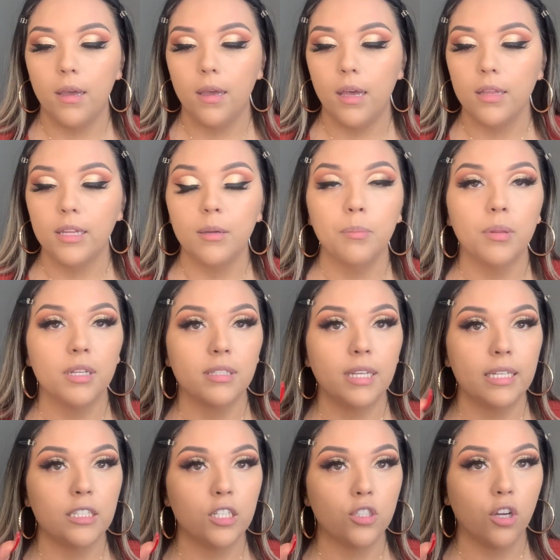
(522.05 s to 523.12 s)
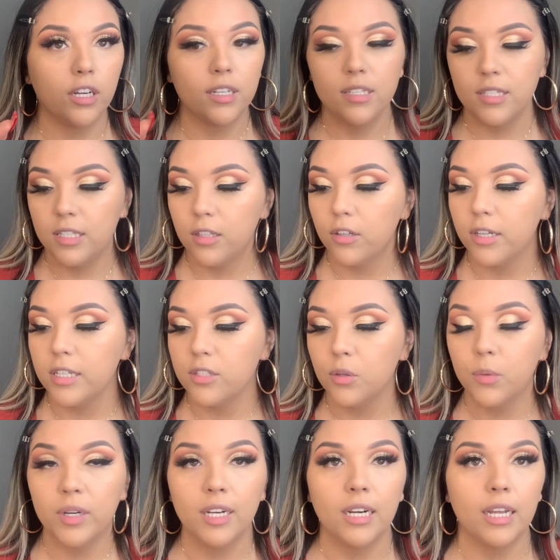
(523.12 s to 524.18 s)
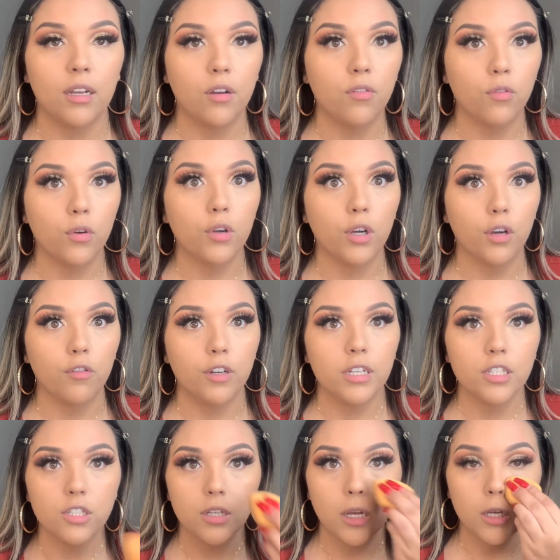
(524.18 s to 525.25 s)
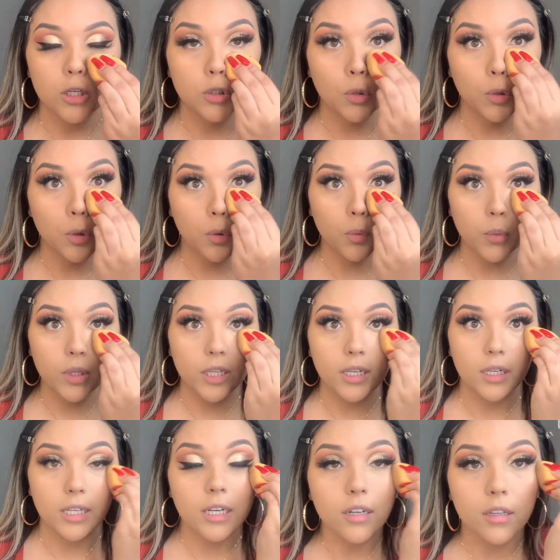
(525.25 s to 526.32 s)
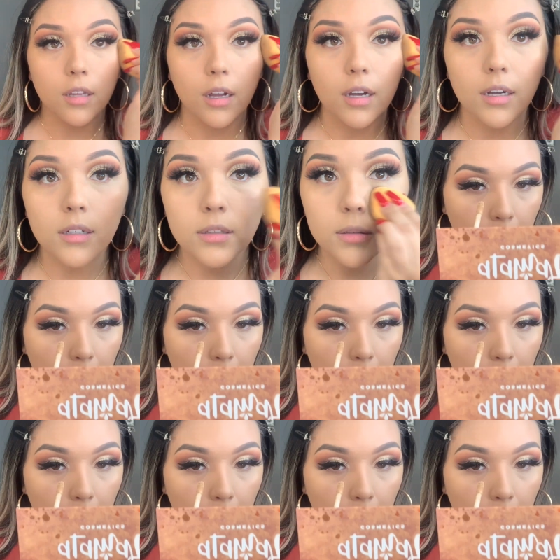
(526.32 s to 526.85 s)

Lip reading: And then plus like the Tarte concealer, it's already like a full coverage, so you don't really need a lot.